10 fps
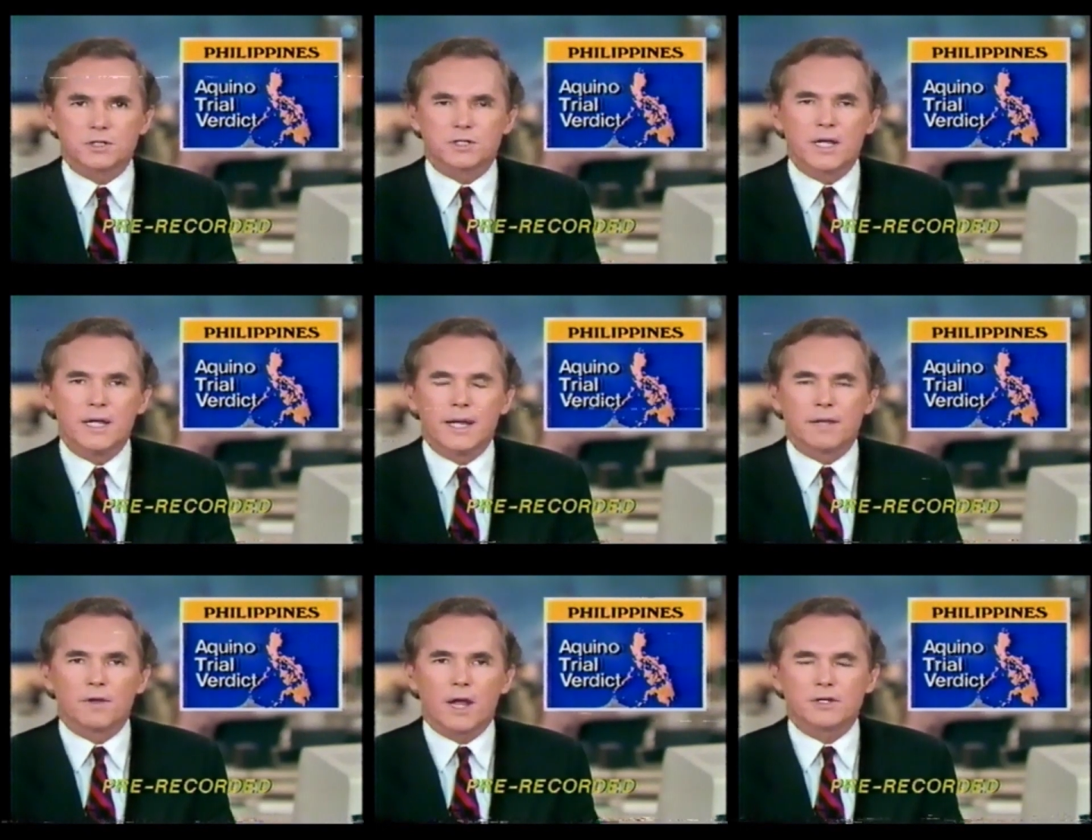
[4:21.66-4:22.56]
charges
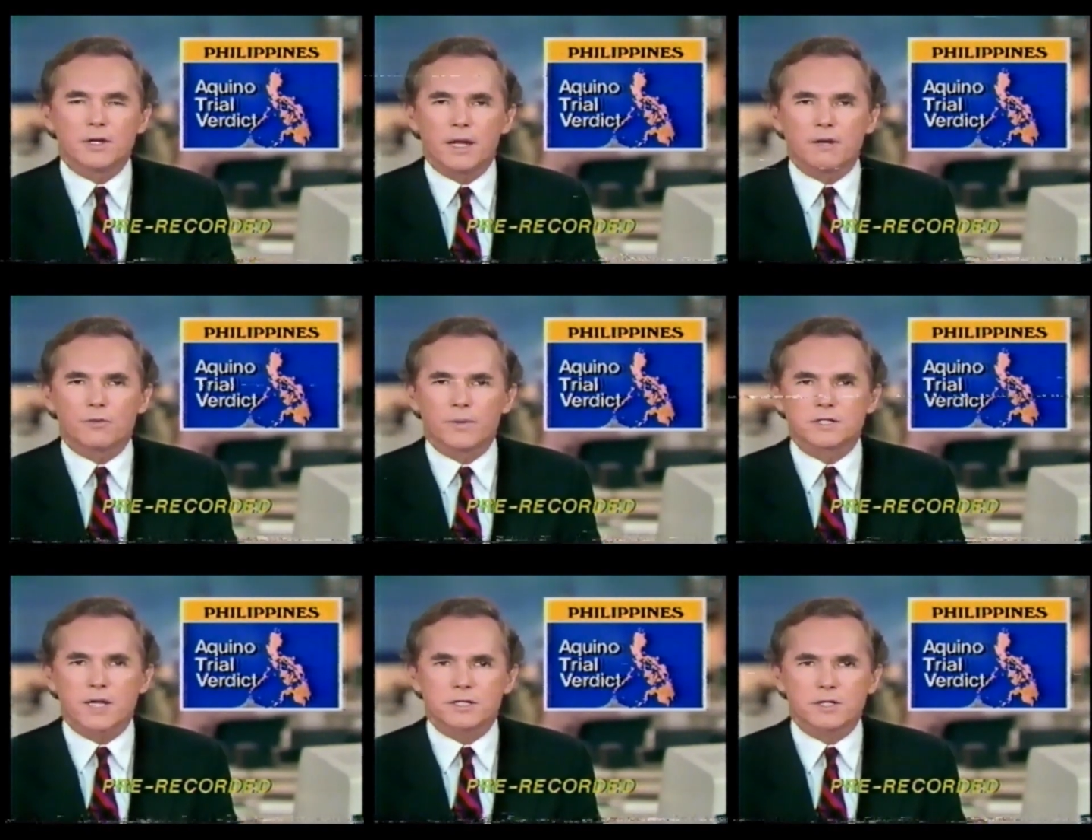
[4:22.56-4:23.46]
in the
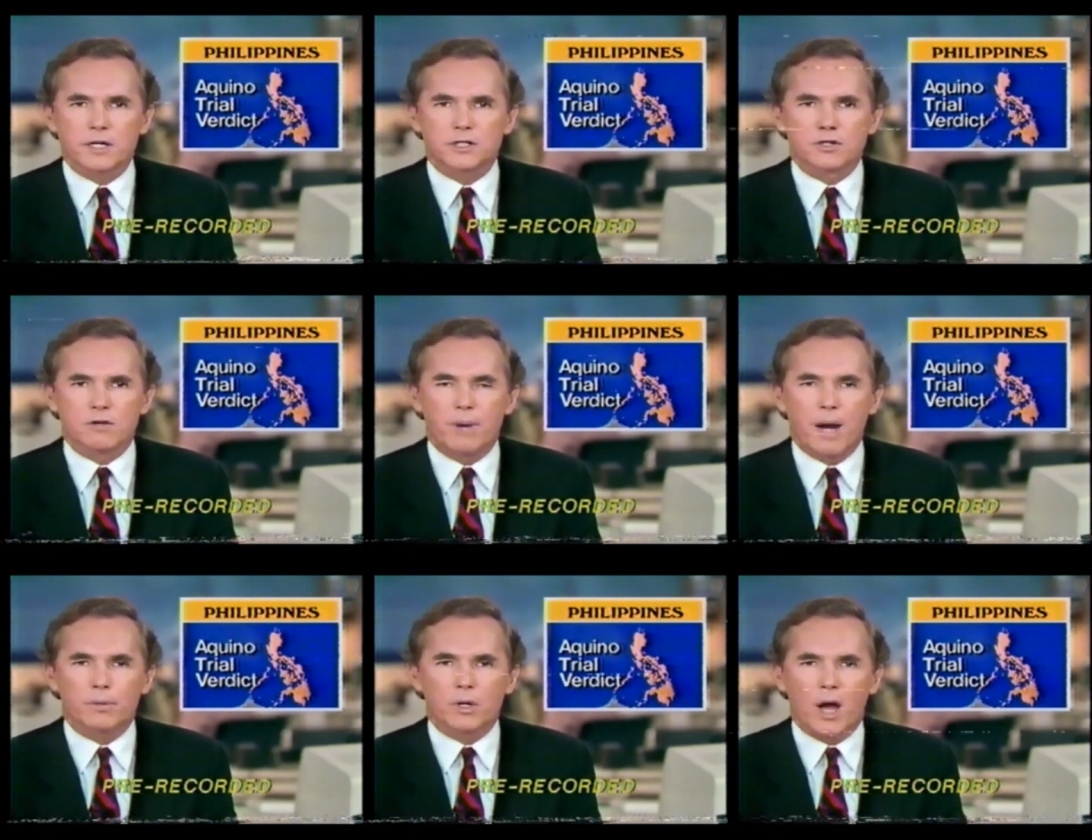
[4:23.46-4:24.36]
1983 assassination
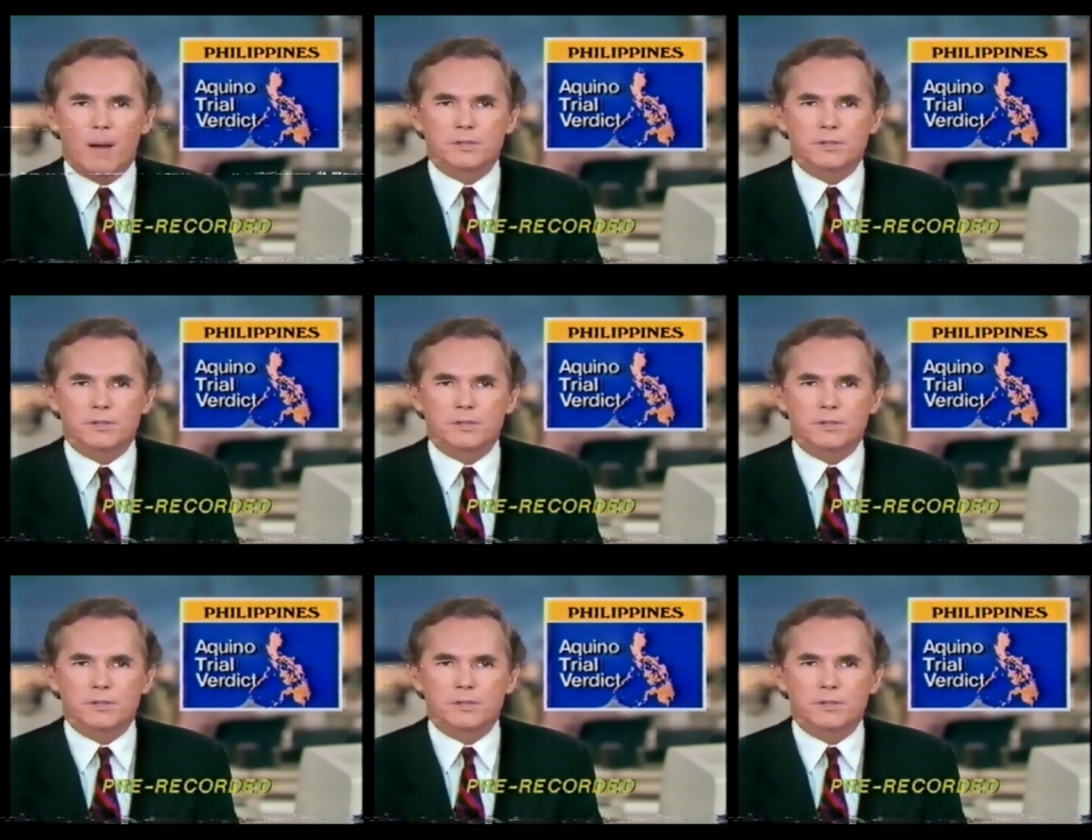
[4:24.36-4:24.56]
of popular